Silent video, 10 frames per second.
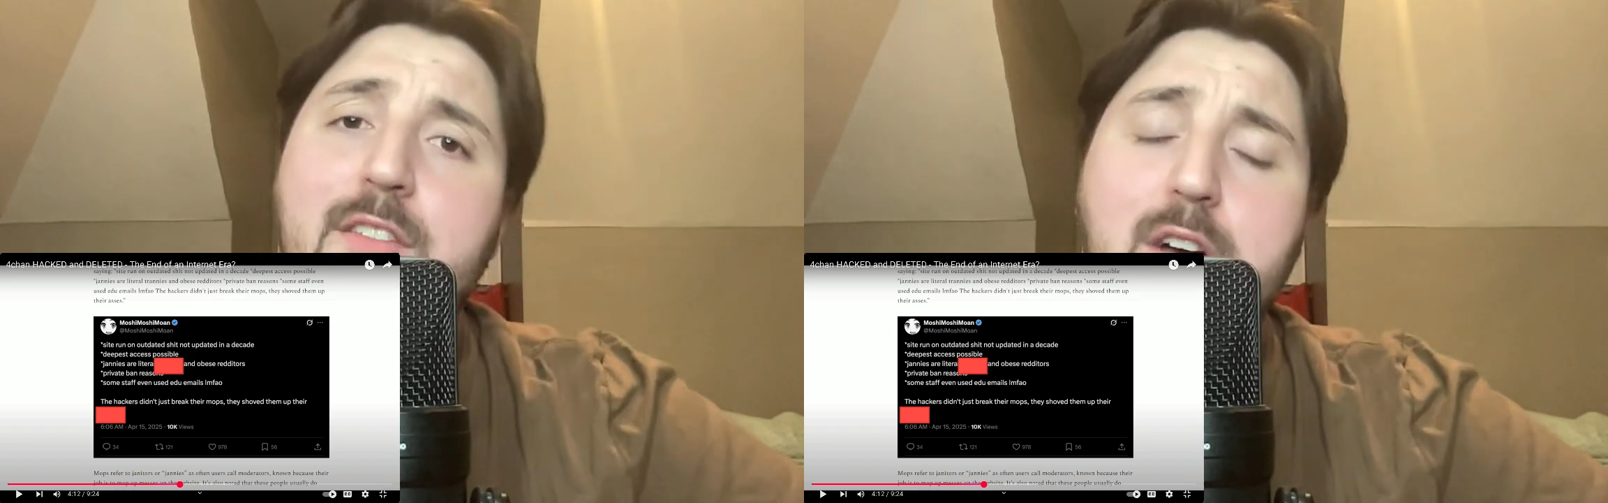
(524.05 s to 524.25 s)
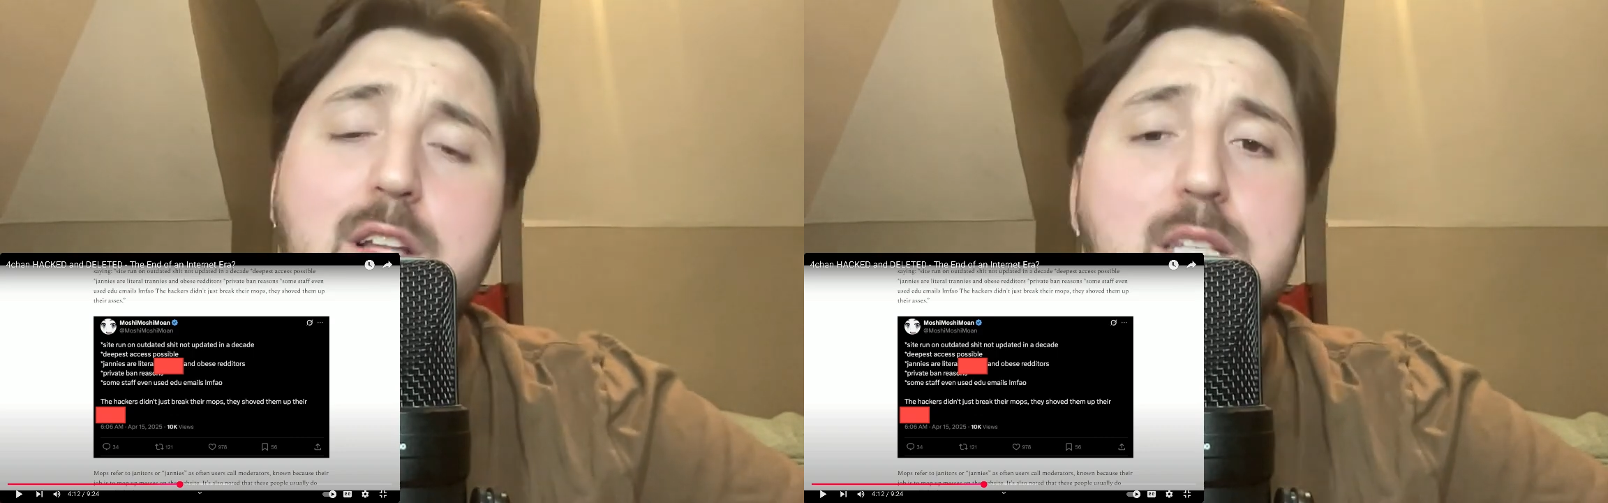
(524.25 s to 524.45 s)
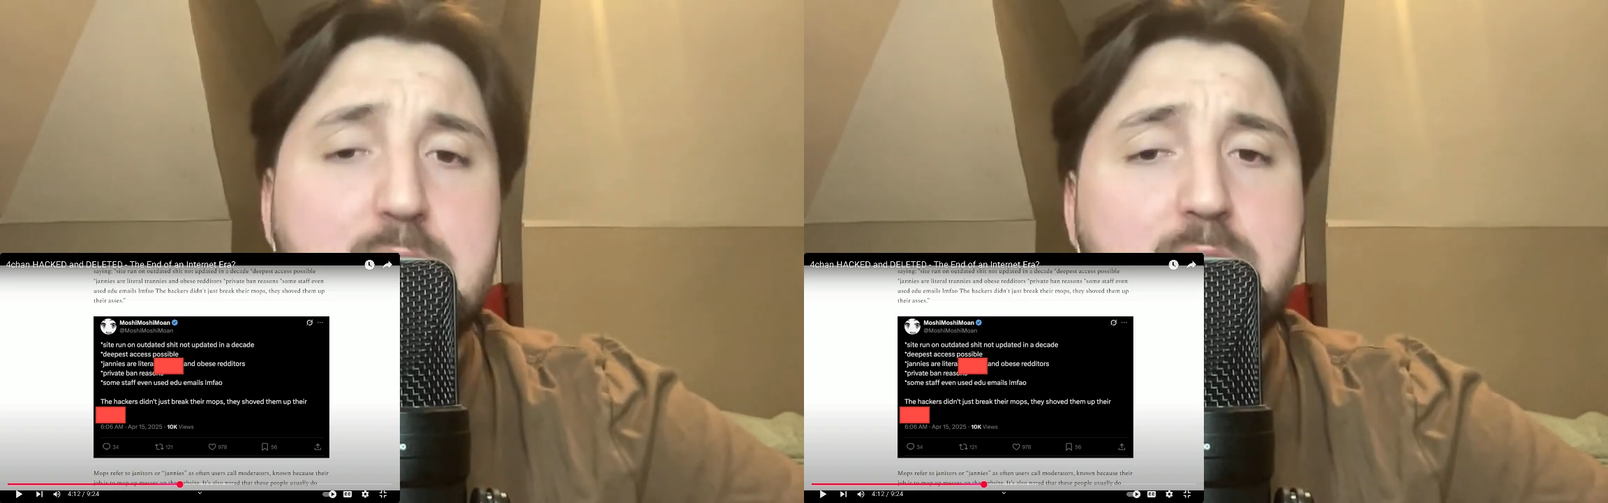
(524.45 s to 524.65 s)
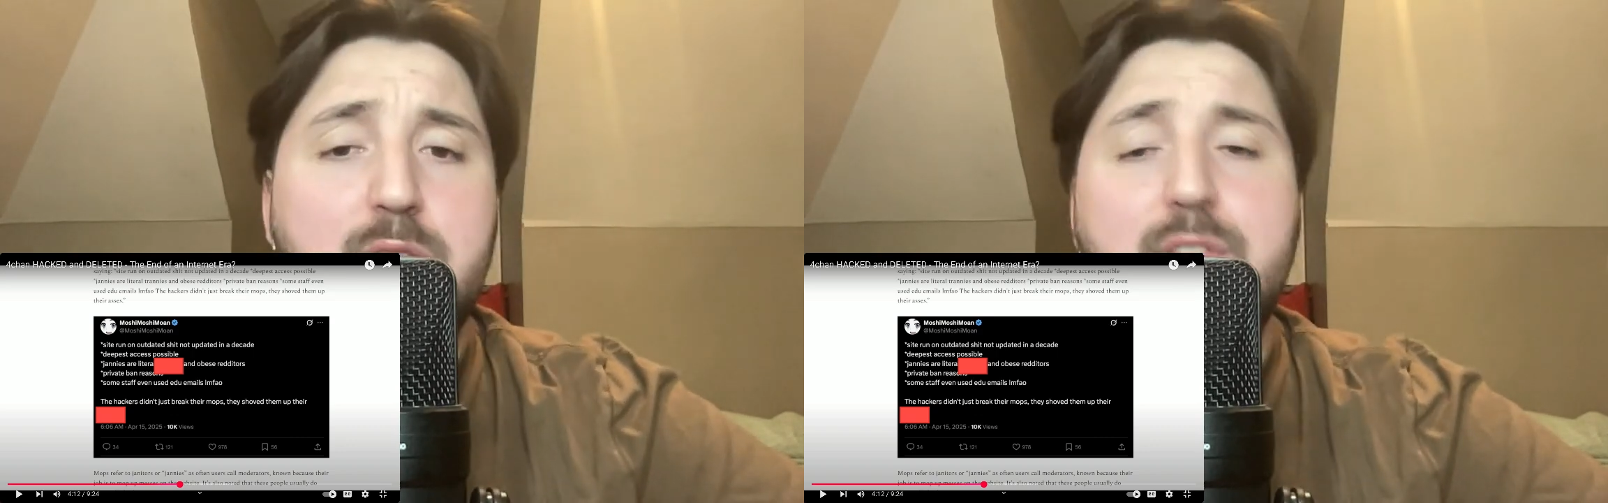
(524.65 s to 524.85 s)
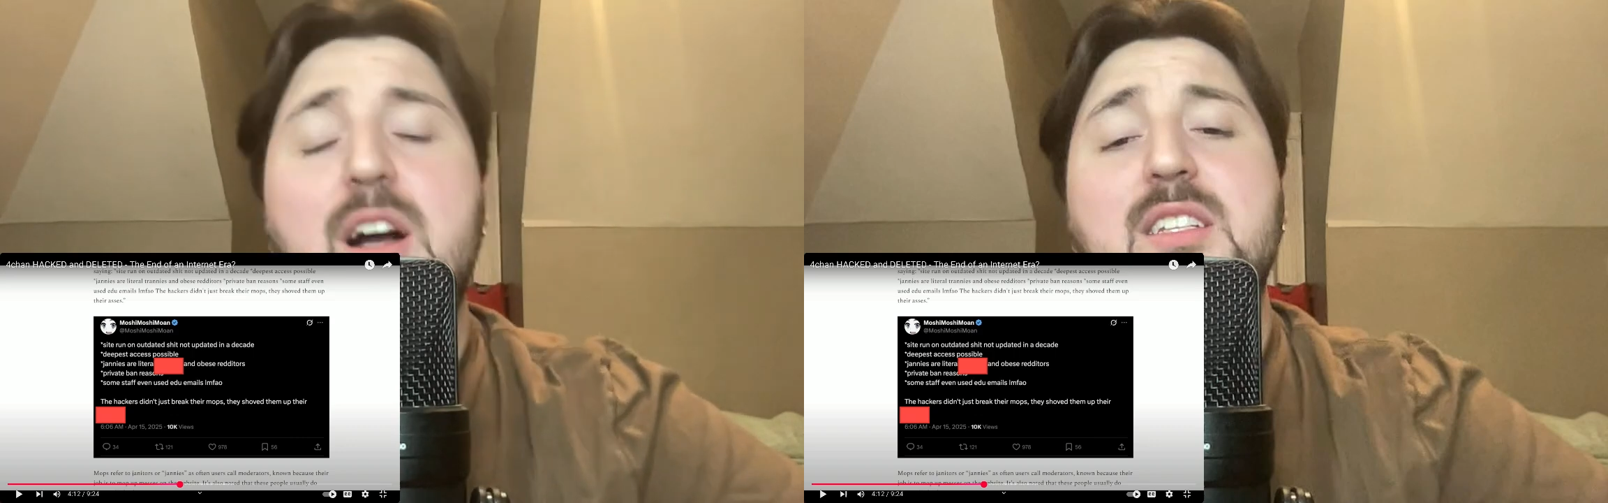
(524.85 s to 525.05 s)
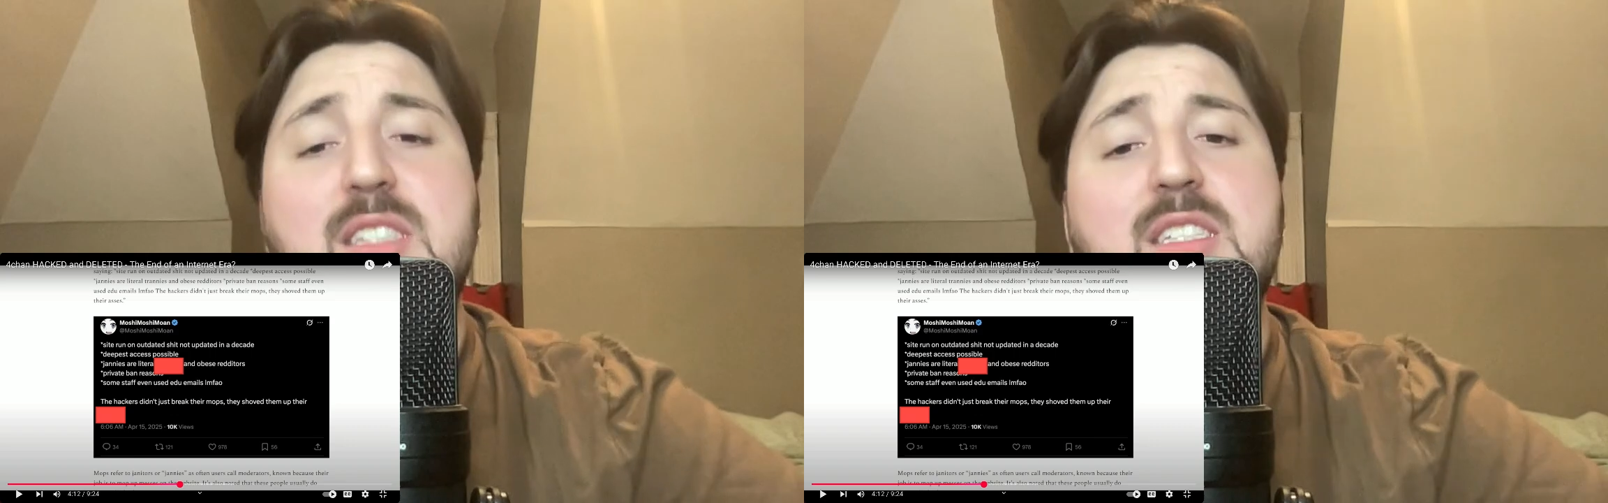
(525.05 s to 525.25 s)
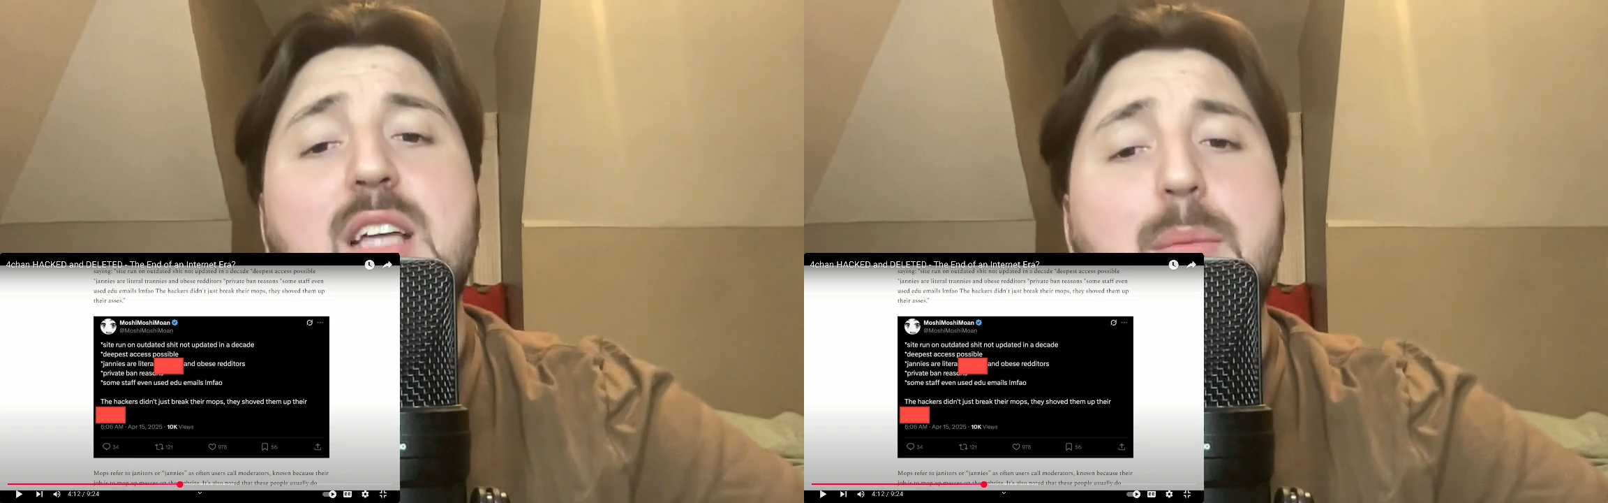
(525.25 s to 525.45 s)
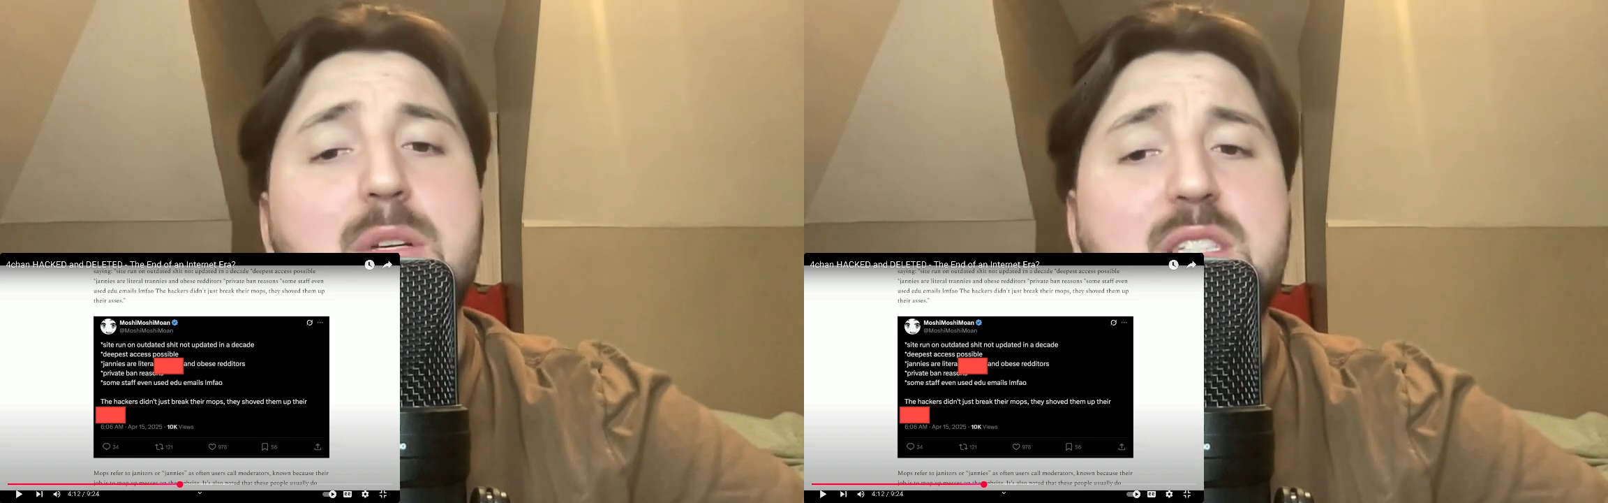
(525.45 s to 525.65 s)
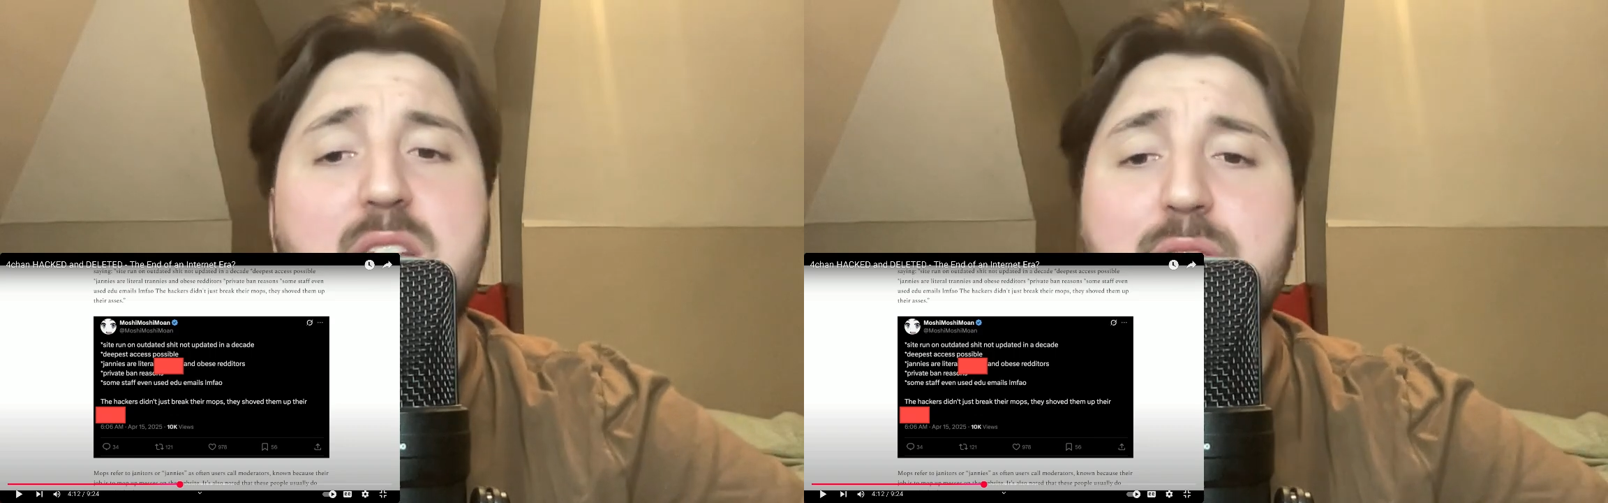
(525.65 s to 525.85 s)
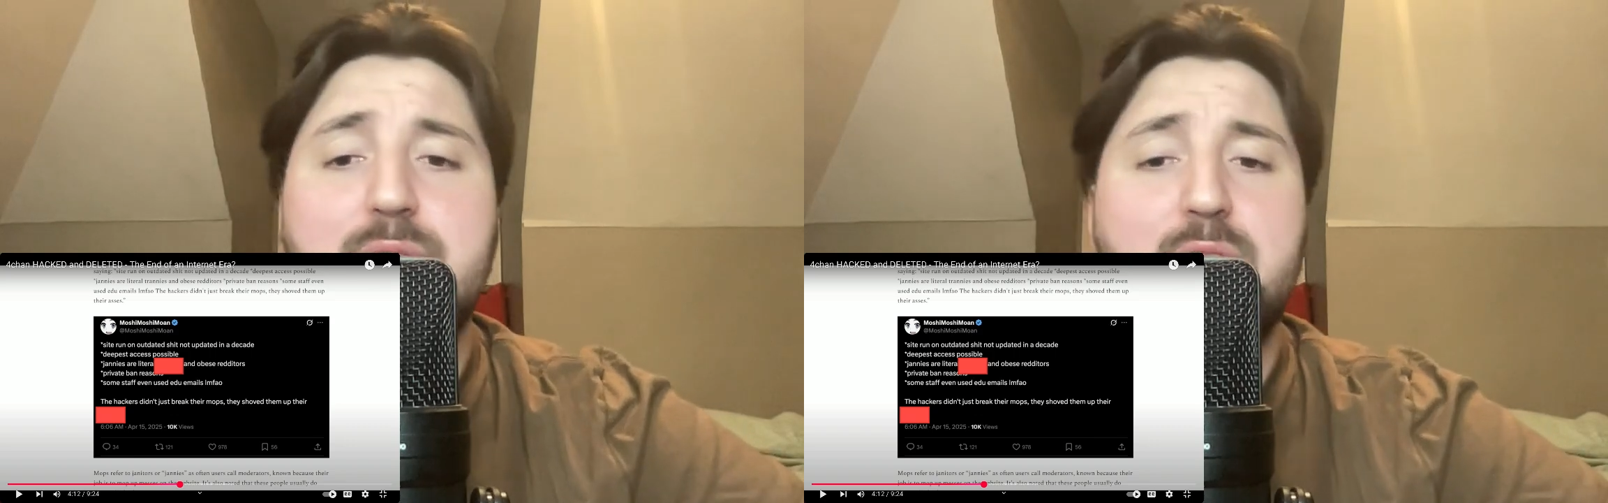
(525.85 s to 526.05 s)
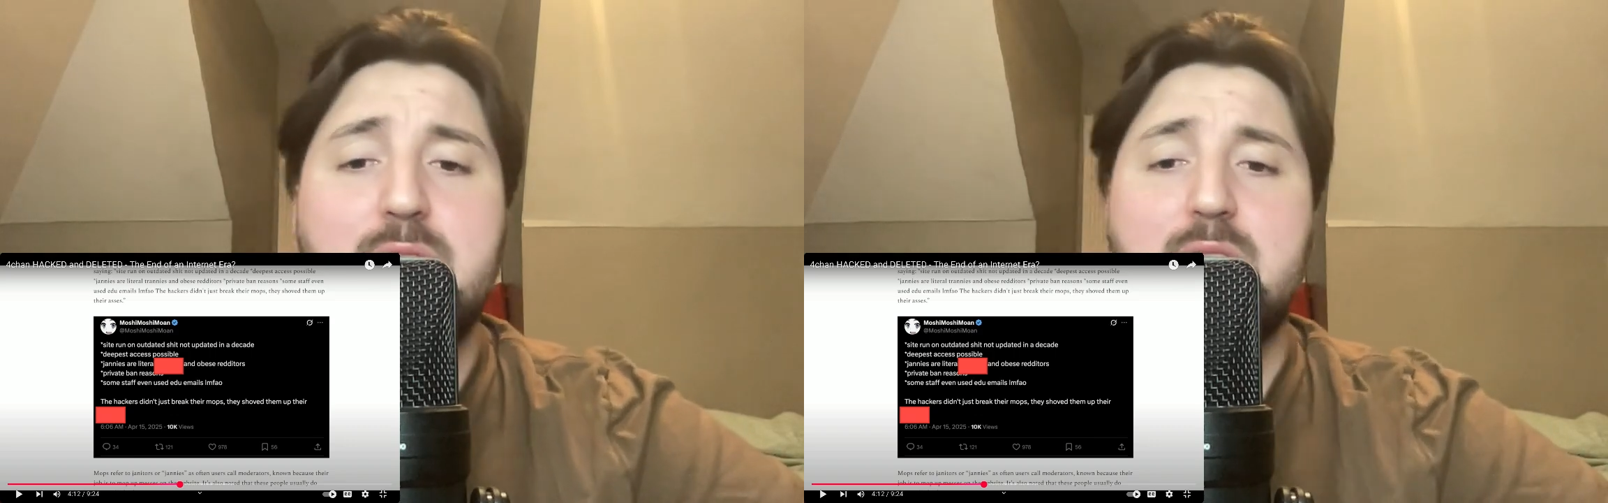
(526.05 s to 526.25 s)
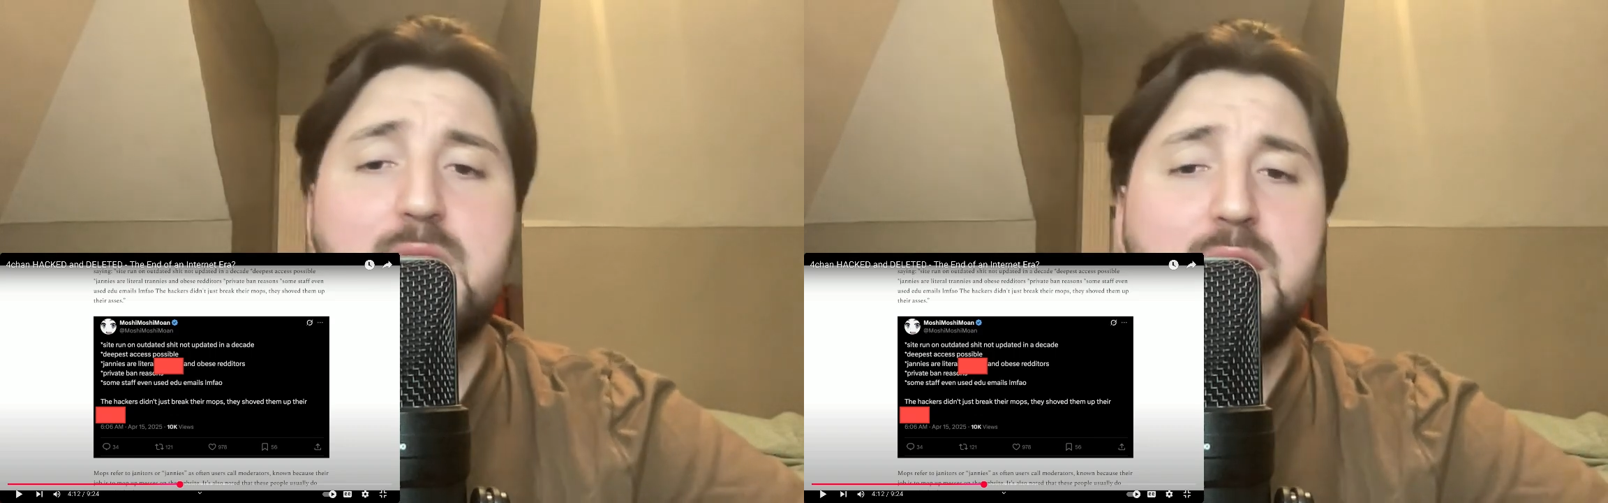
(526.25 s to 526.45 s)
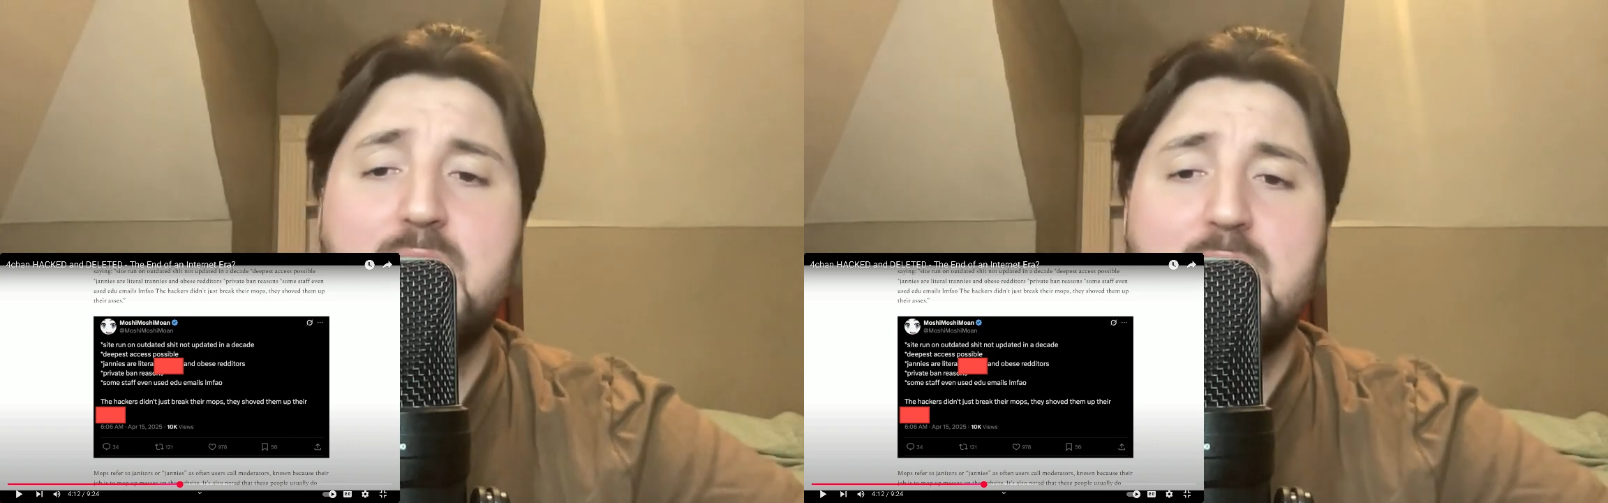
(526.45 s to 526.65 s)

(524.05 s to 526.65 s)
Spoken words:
finds this type of stuff funny.